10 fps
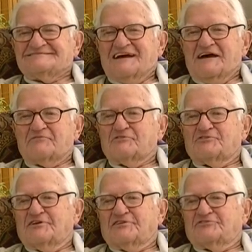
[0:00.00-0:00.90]

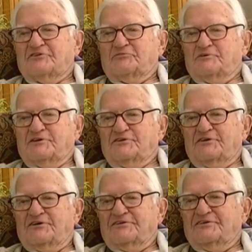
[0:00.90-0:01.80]
Everything that's ever being
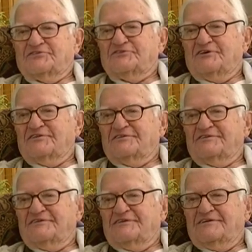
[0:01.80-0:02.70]
done is done
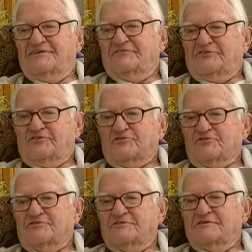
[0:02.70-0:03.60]

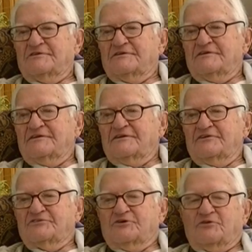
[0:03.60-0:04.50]
inferior.
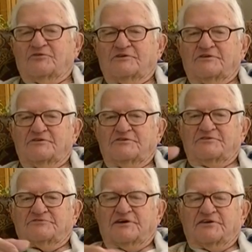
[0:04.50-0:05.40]
So you
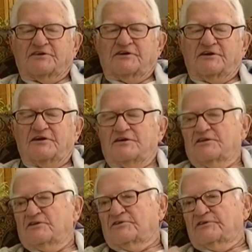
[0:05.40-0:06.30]
take it, any
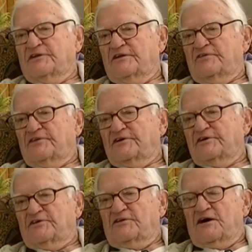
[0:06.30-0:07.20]
look at anything
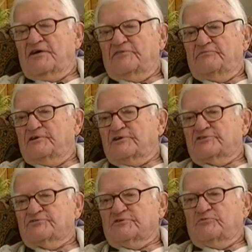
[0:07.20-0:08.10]
in life,
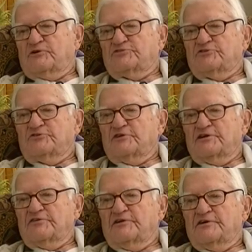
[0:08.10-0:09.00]
ministry, what you're doing,
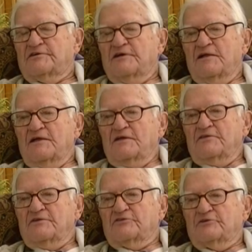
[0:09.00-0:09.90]
anything,
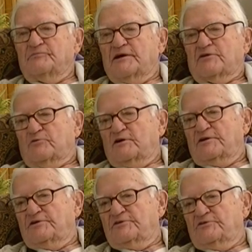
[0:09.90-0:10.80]
there's a better way
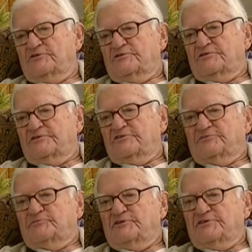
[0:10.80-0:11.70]
to do it than is
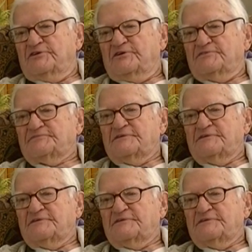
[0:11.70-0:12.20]
being done.